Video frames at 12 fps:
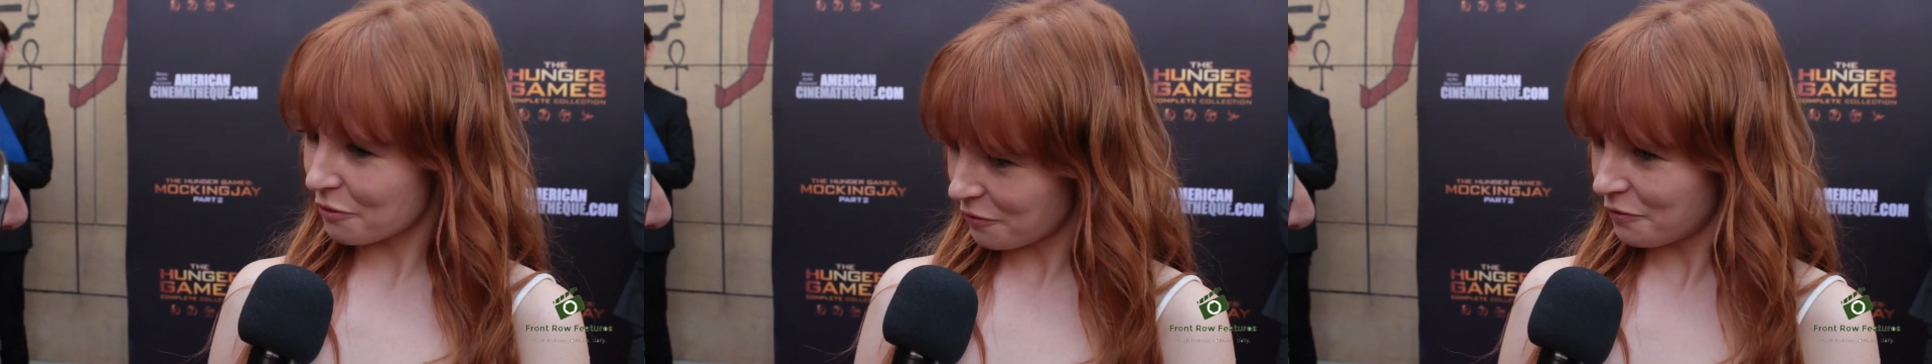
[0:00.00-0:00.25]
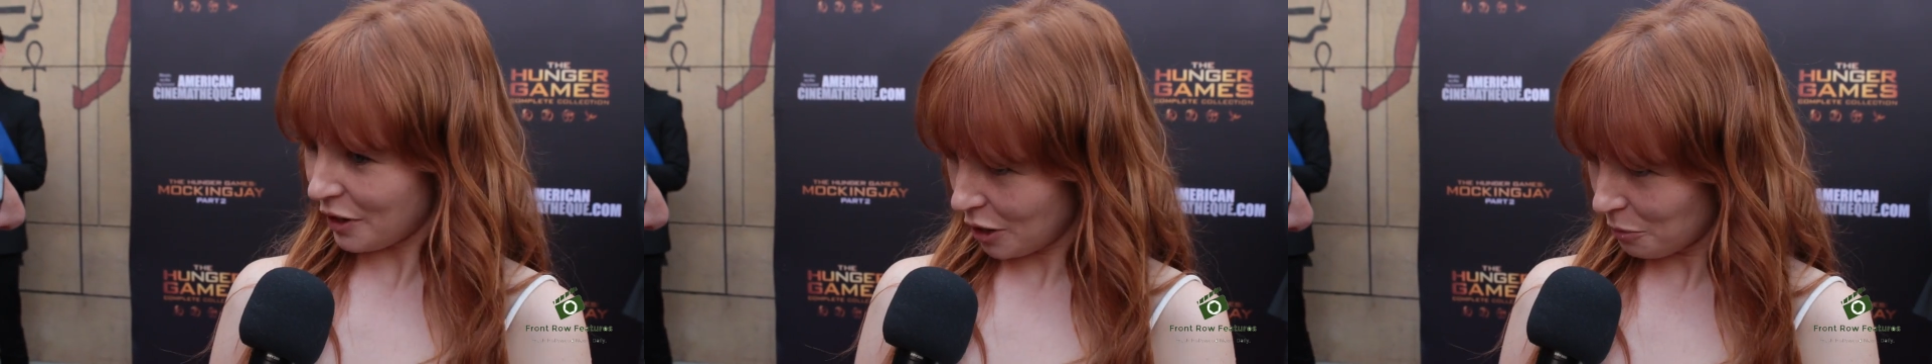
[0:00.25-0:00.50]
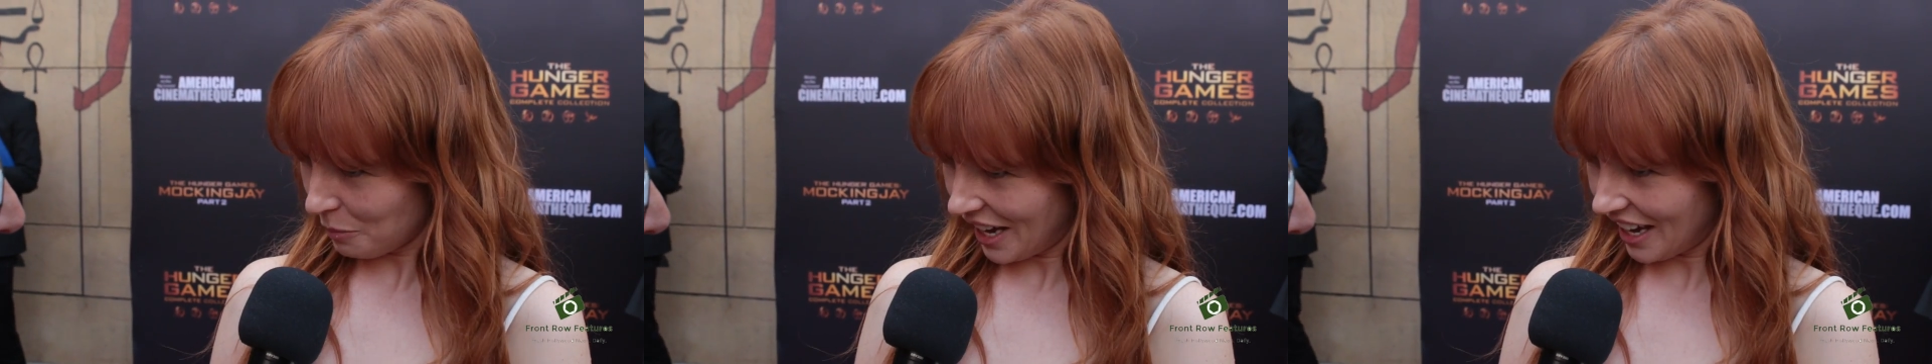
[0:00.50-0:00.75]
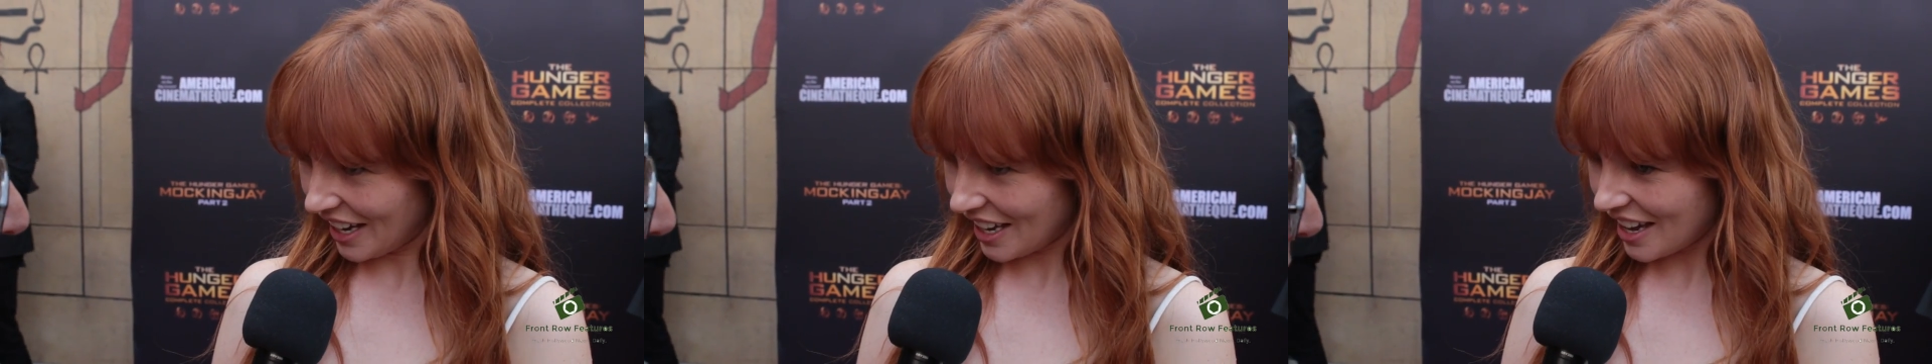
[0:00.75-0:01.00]
the
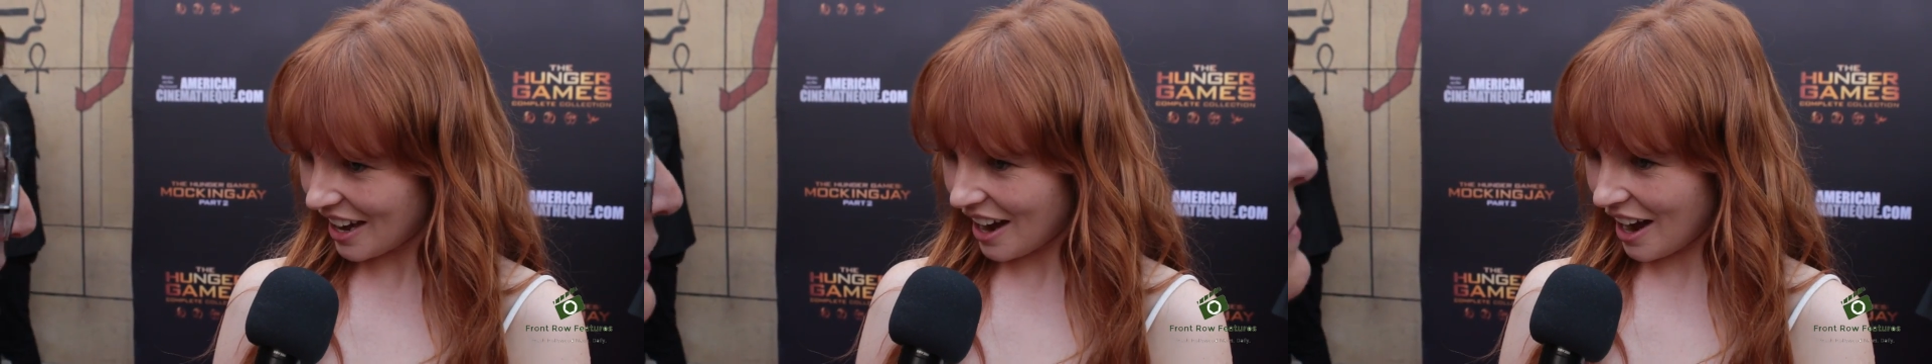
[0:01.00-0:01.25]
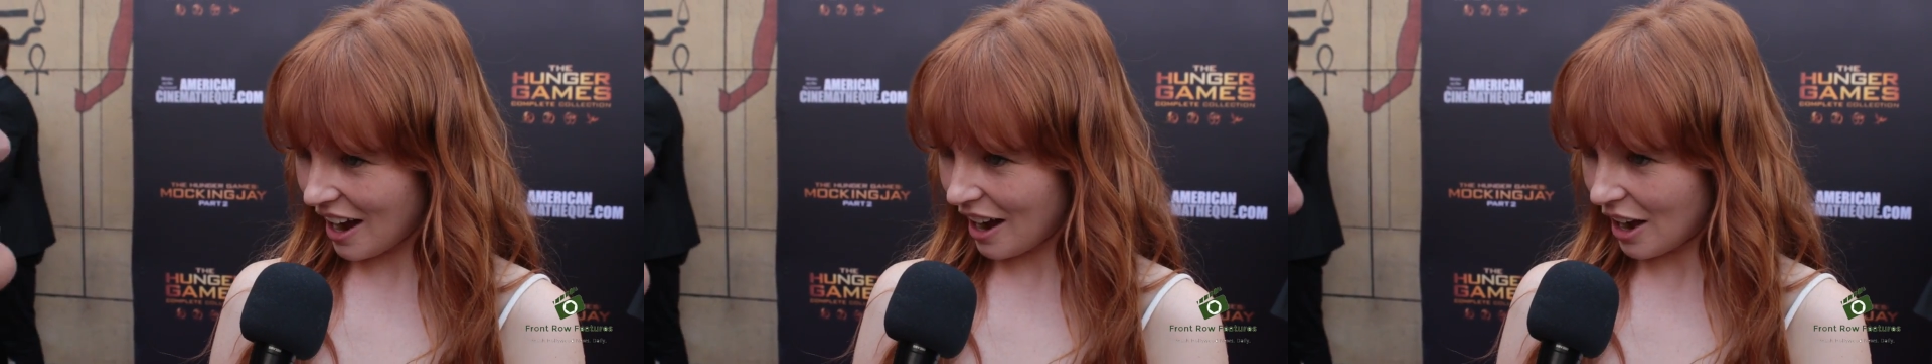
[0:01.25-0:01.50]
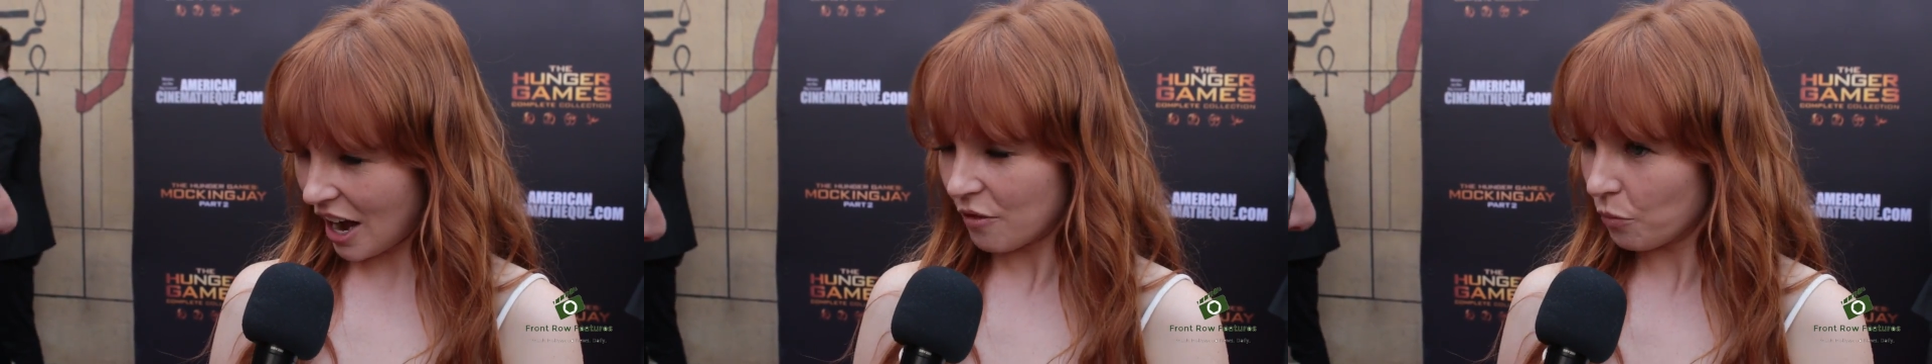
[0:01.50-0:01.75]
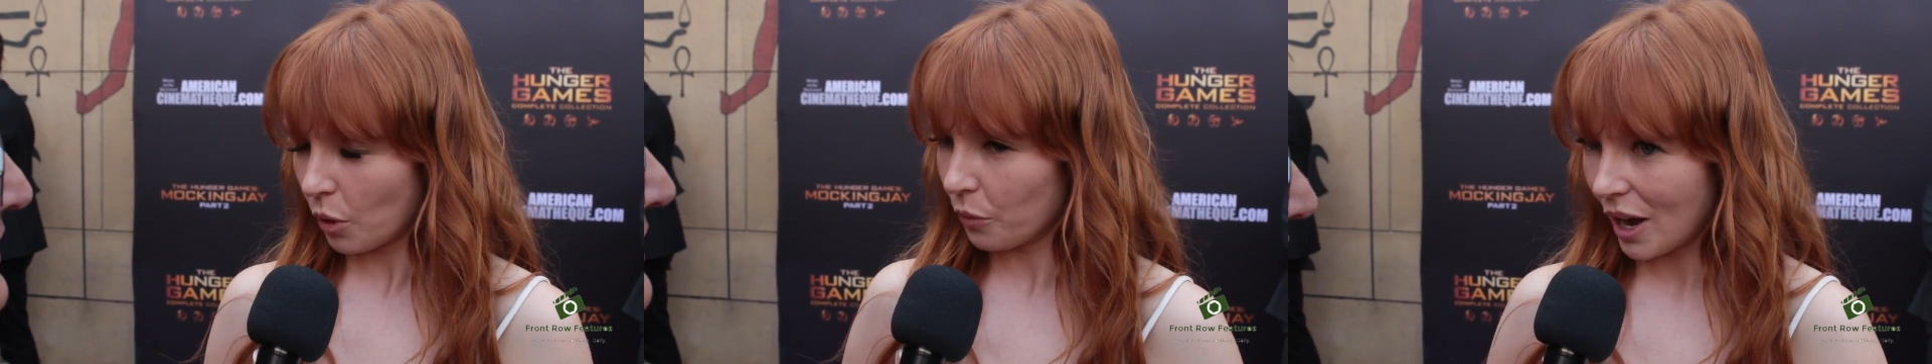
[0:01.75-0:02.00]
filming. Uh,
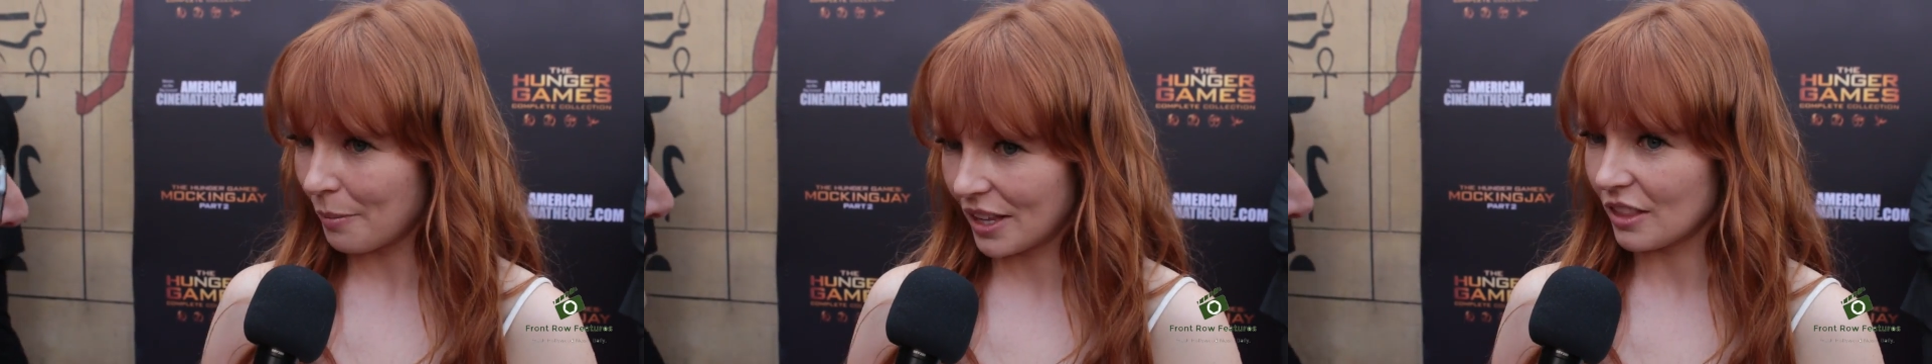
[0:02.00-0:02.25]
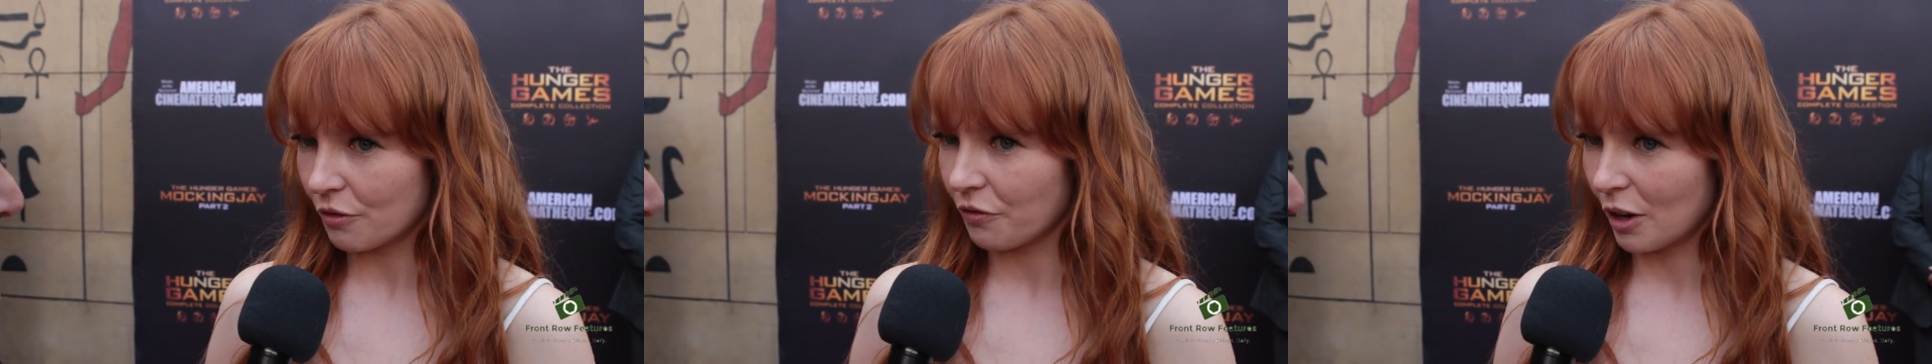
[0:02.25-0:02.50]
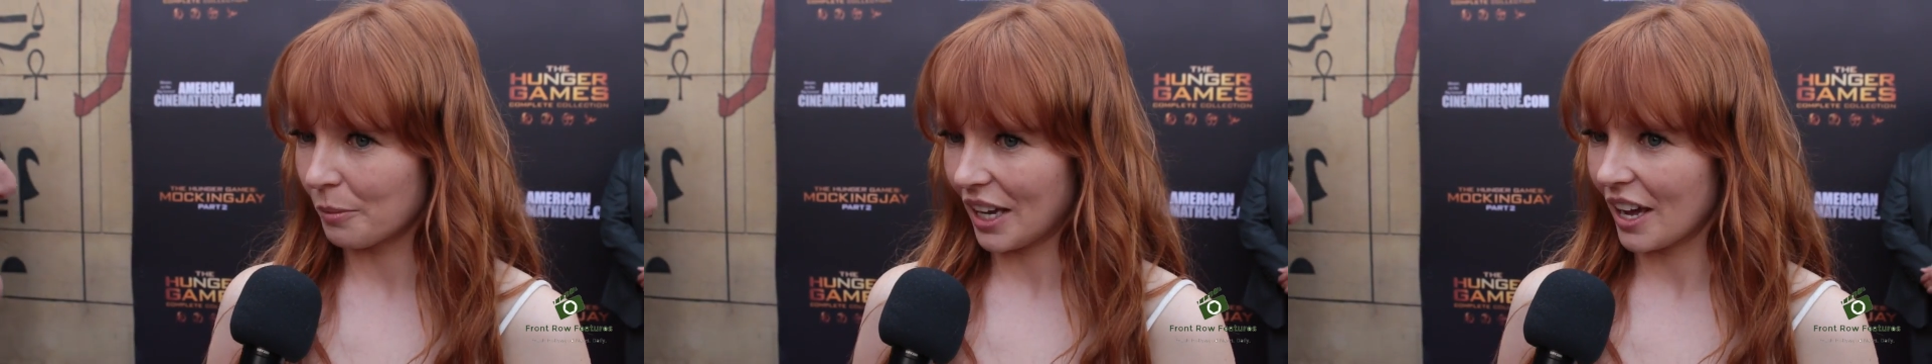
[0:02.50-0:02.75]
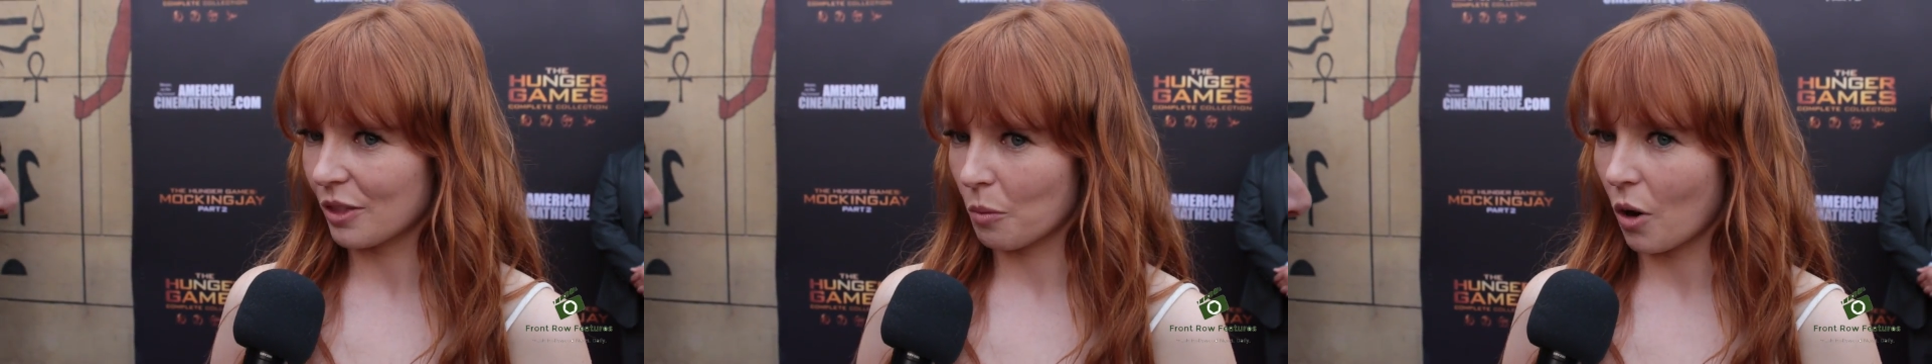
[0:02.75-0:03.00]
well, I mean, the
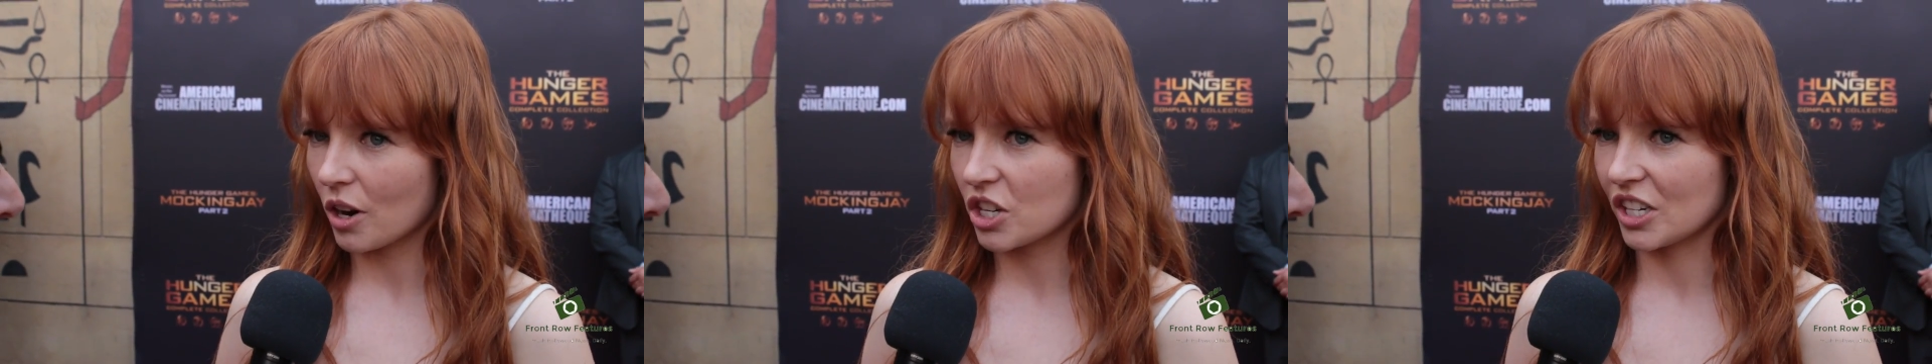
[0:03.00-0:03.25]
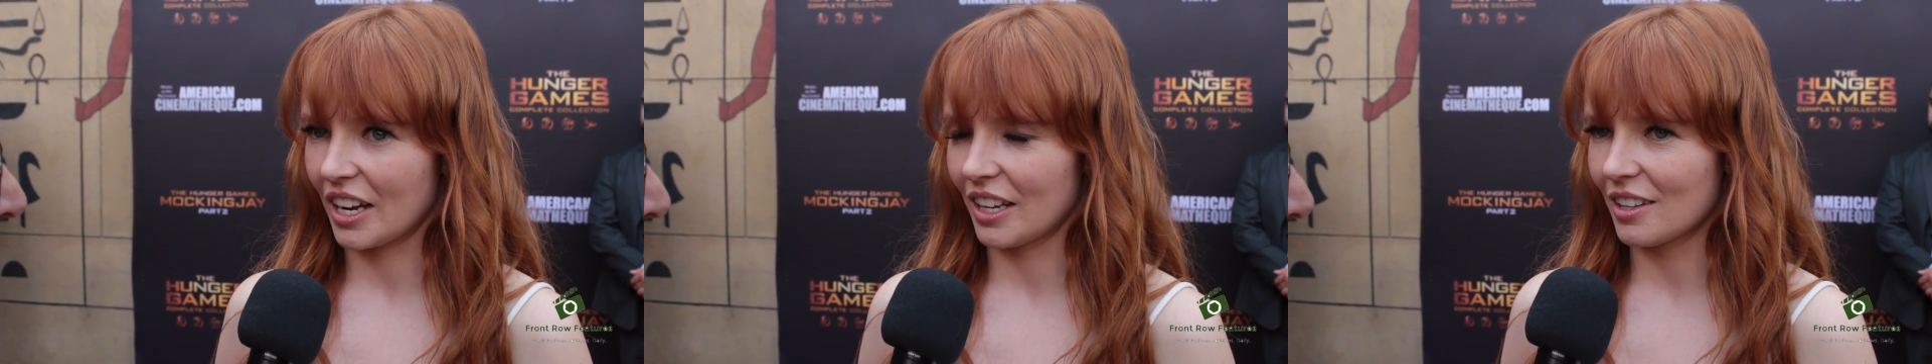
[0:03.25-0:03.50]
filming and the watching.